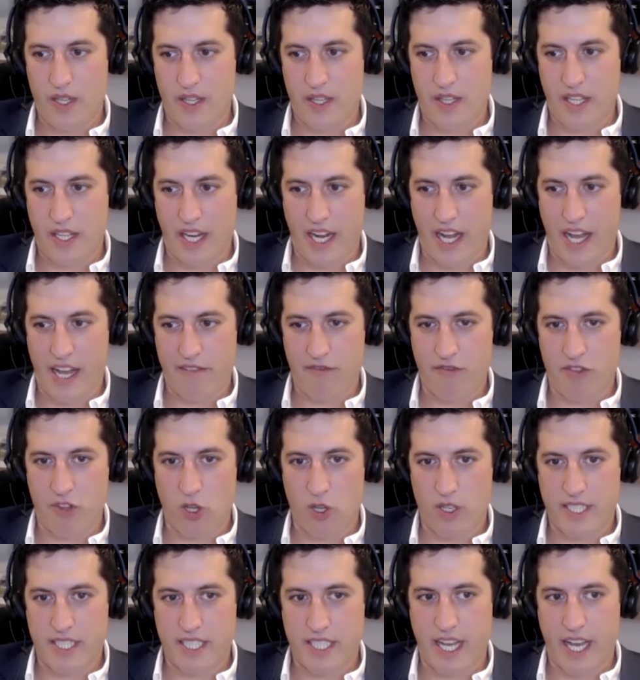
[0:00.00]
that I've
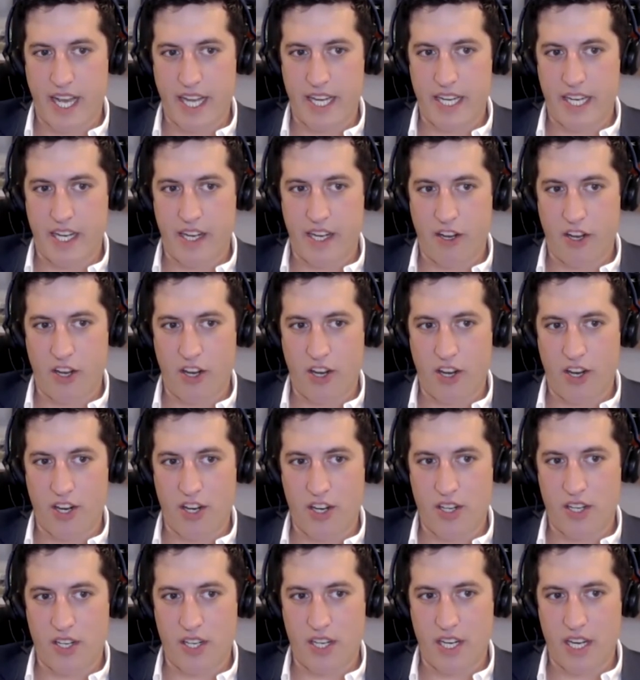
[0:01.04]
looked at
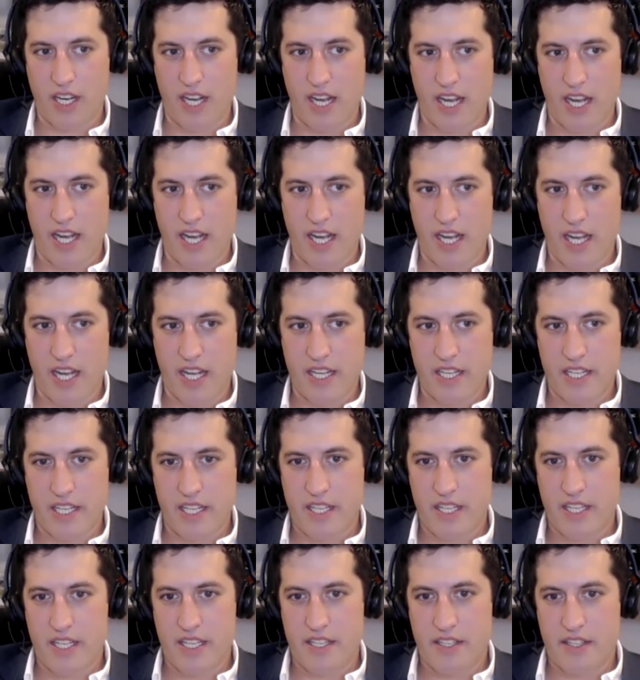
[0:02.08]
are the
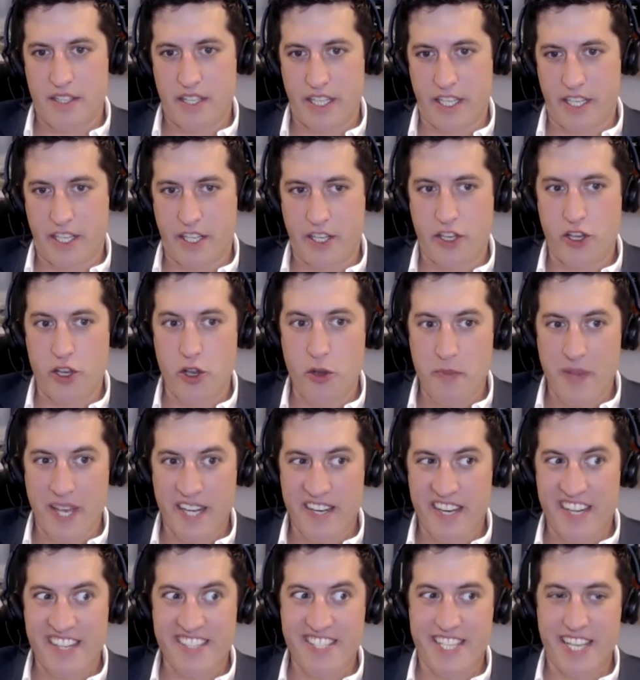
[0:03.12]

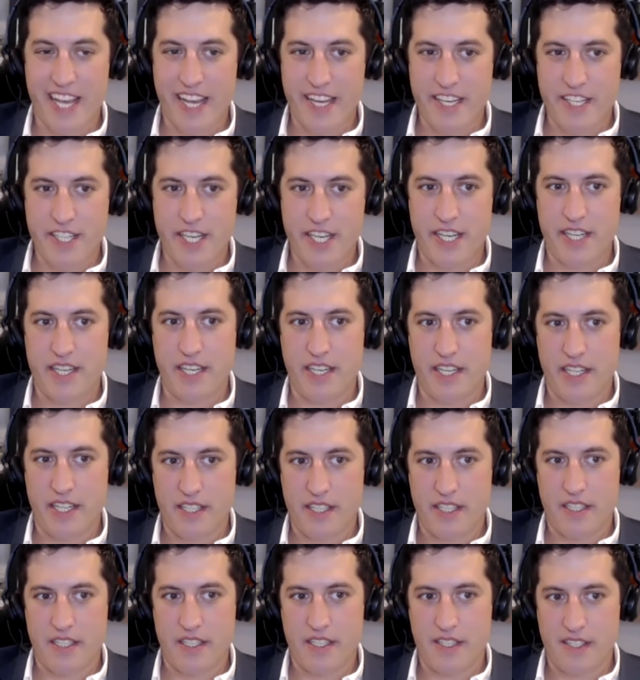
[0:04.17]
humanization,
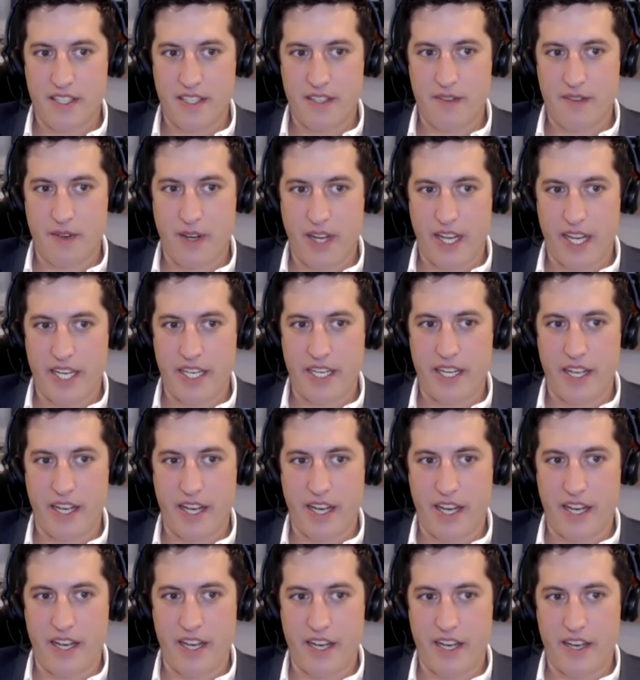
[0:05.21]
right?
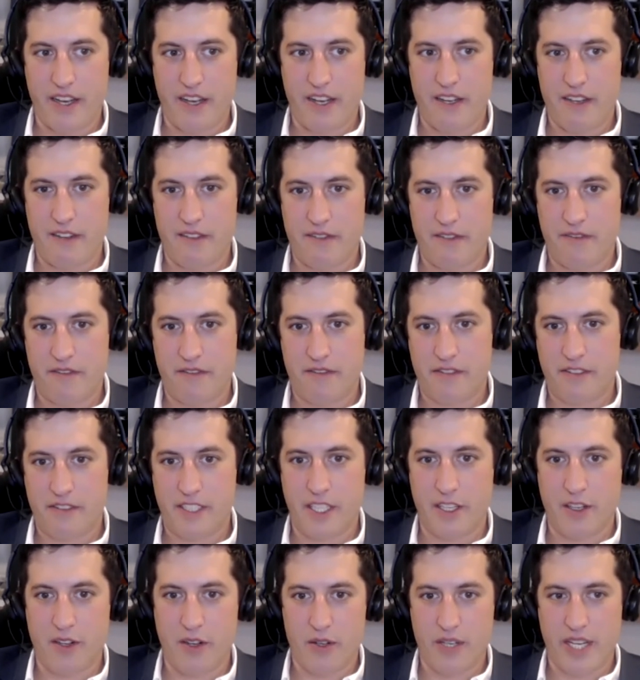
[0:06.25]
Of,
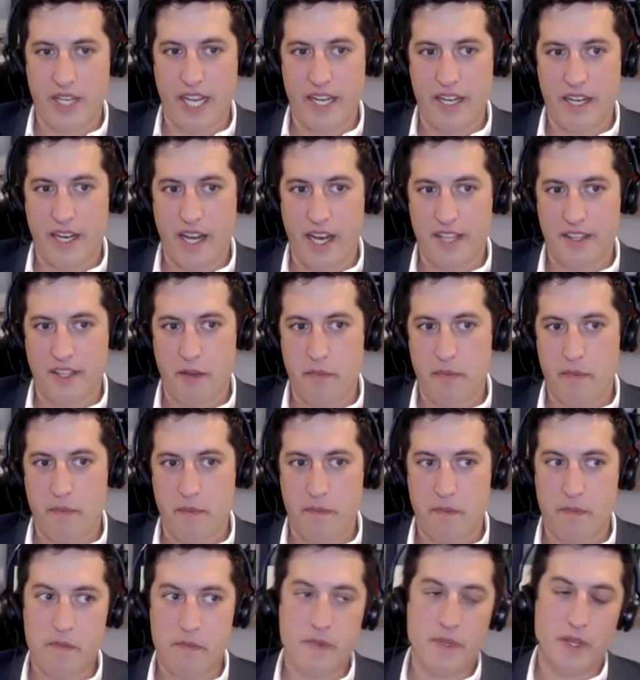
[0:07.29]
you know, okay, not
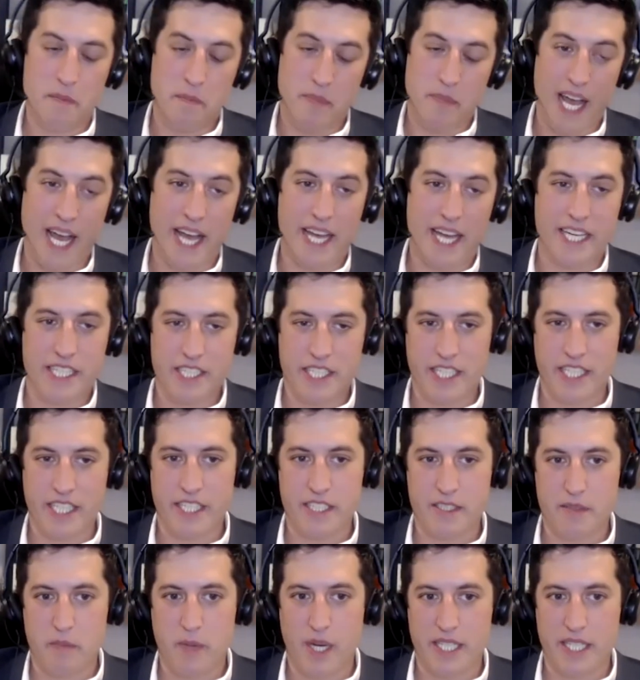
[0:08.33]
the packaging
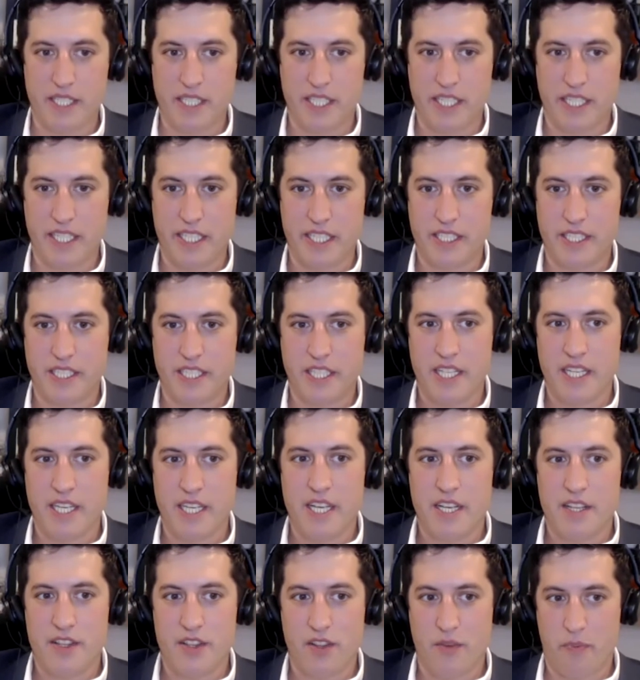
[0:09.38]
as much as
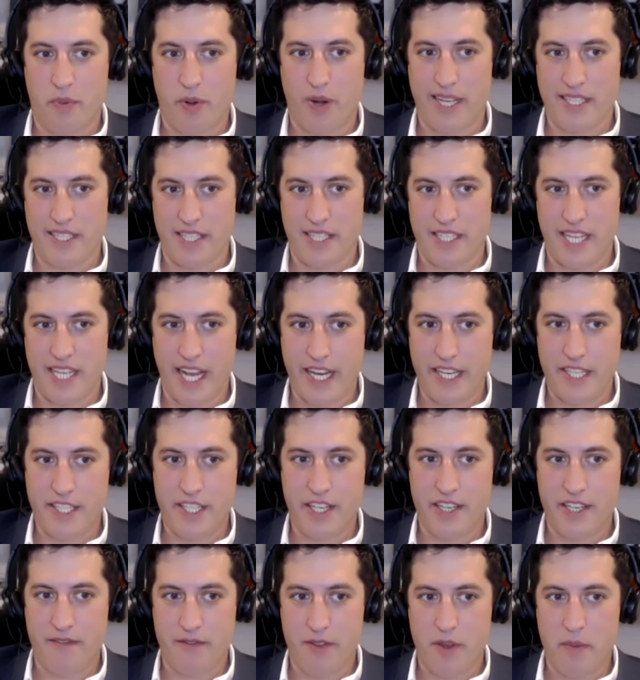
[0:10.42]
the
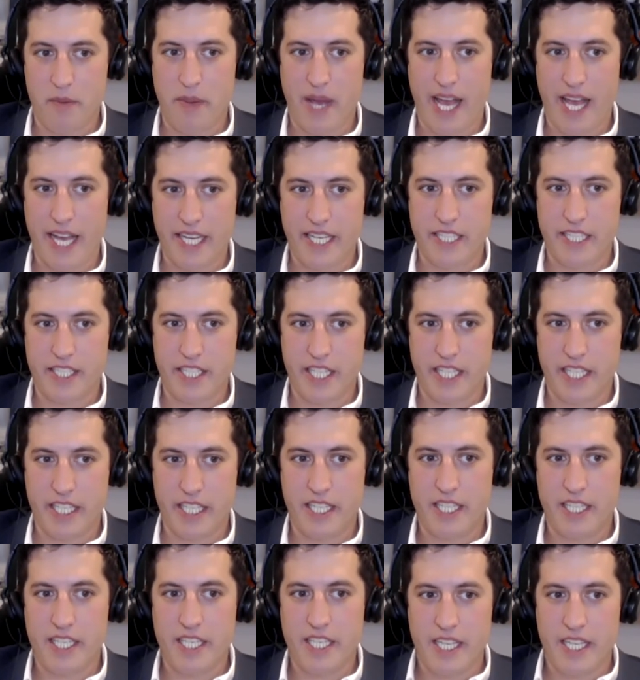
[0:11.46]
presentation of the packaging,
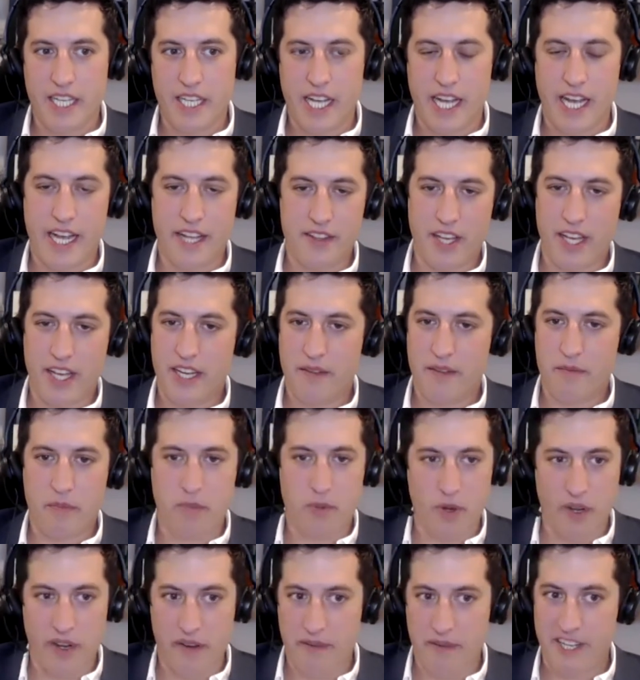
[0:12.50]
and then
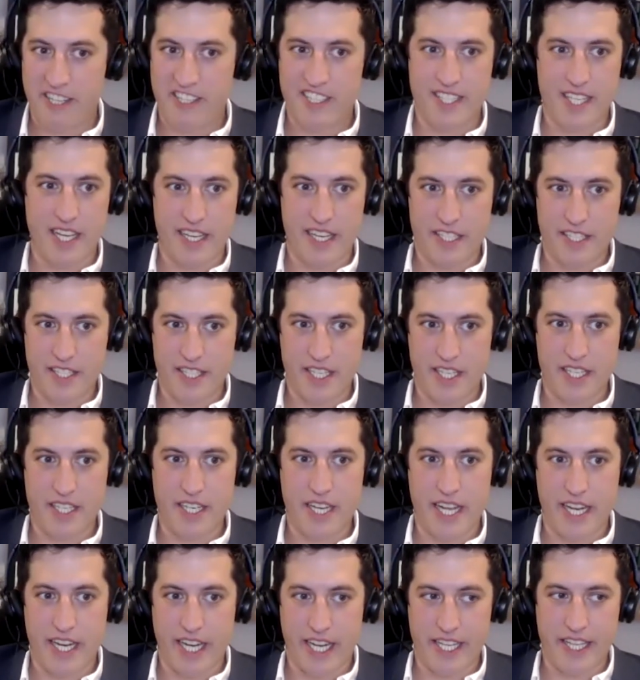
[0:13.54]
premiumization.
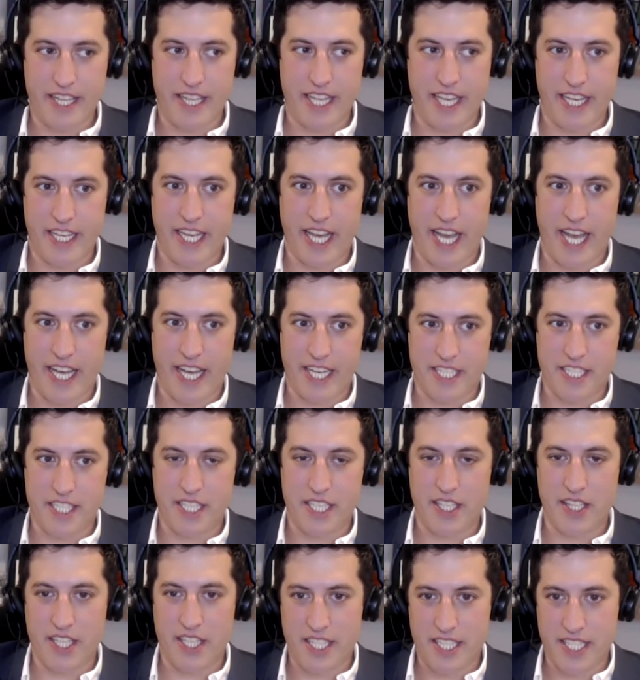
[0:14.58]
And I think
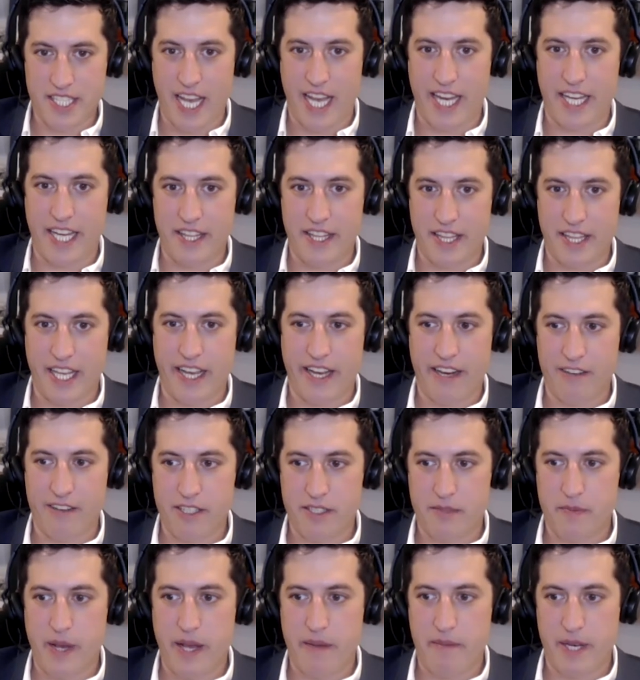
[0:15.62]
actually the second there
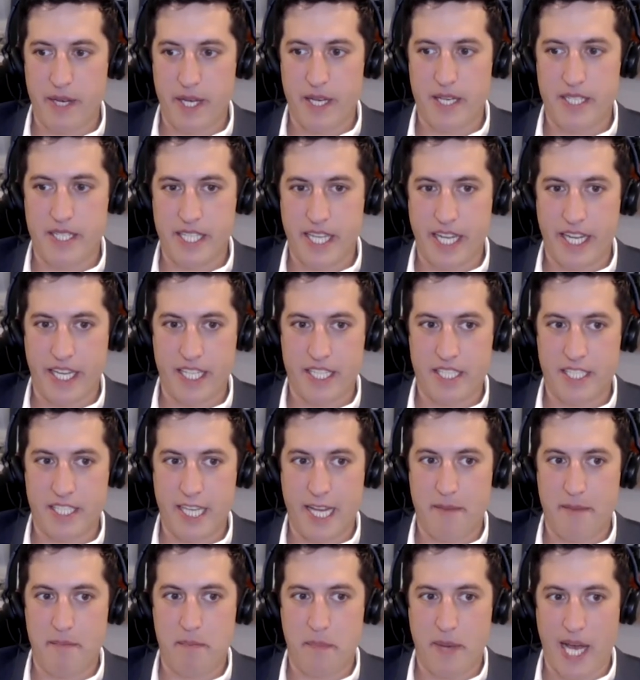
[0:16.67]
is maybe going to take a
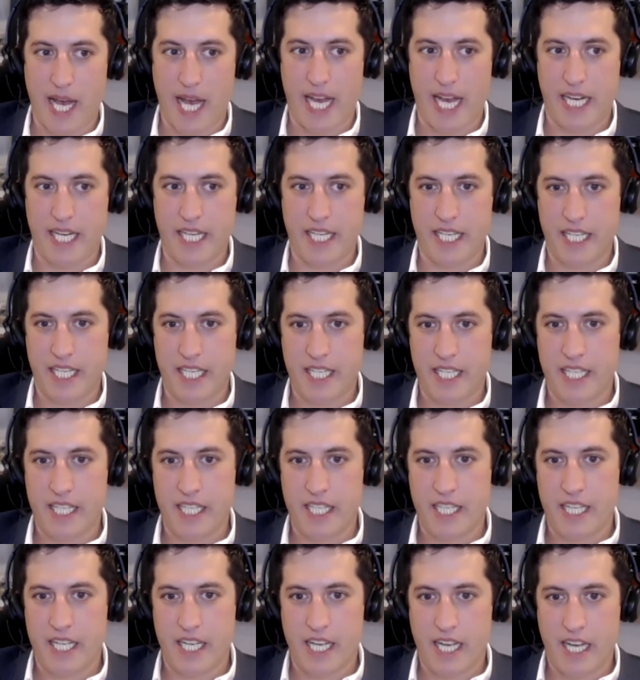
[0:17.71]
step back,
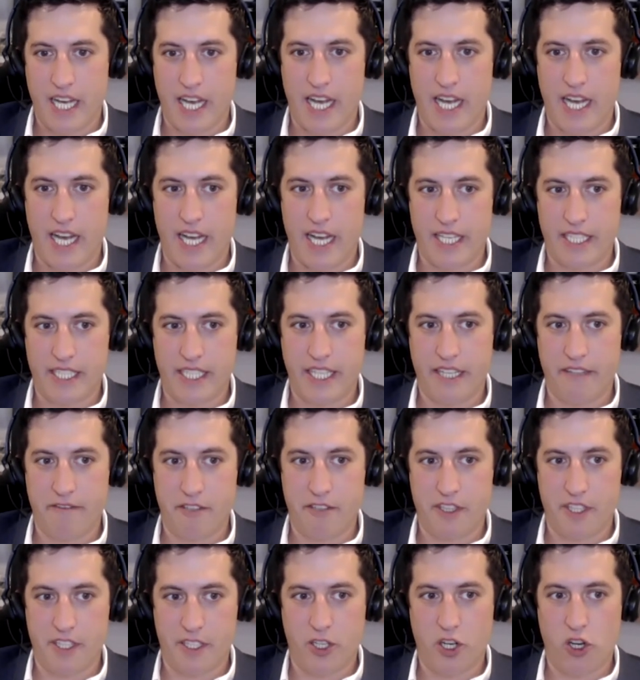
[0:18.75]

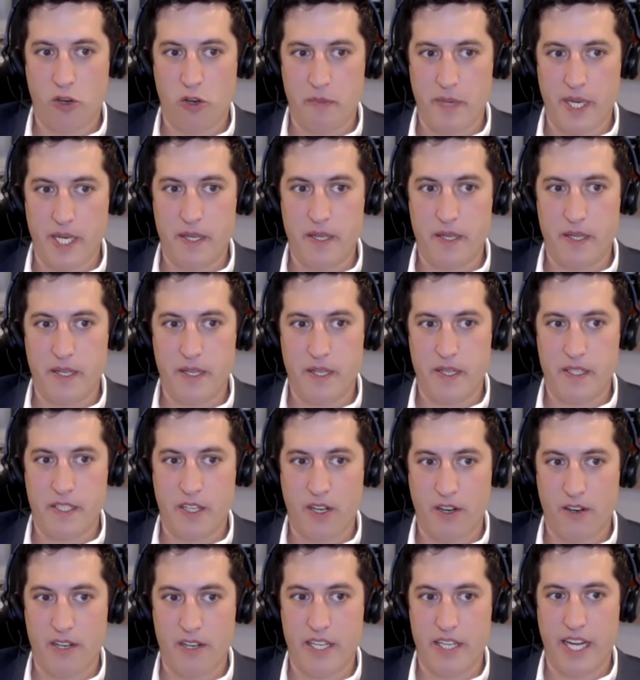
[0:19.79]
given the
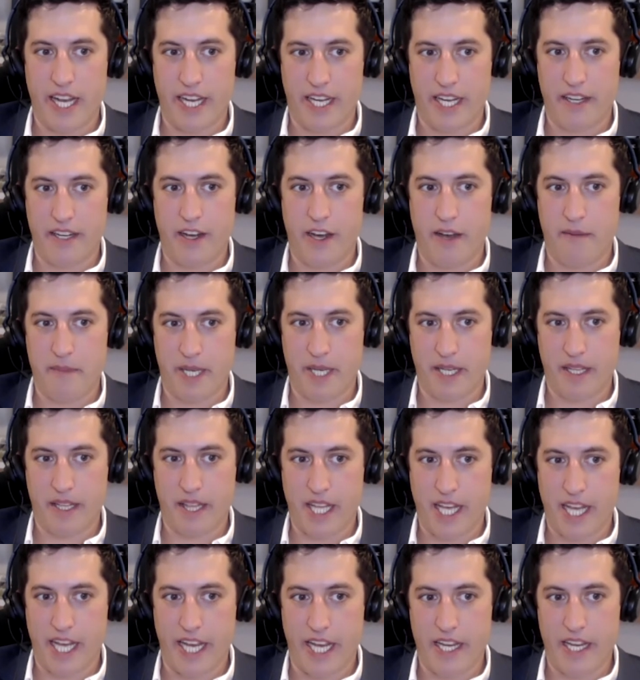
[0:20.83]
current economic
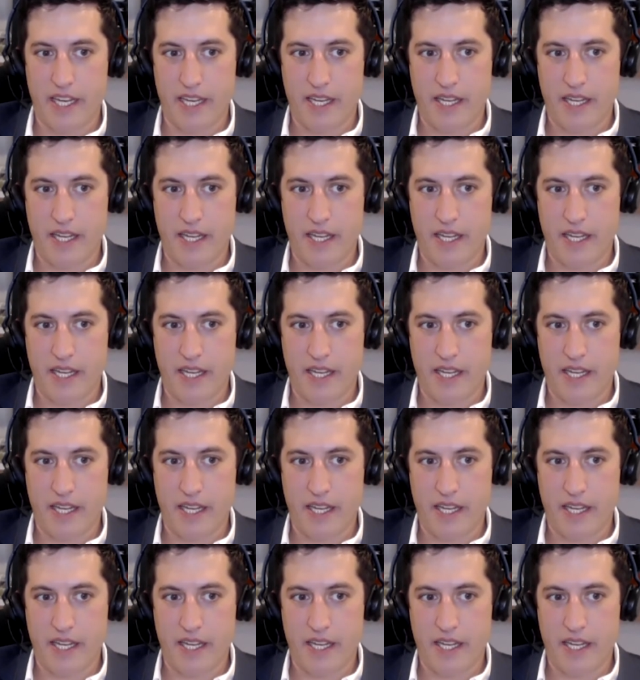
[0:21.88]
climate.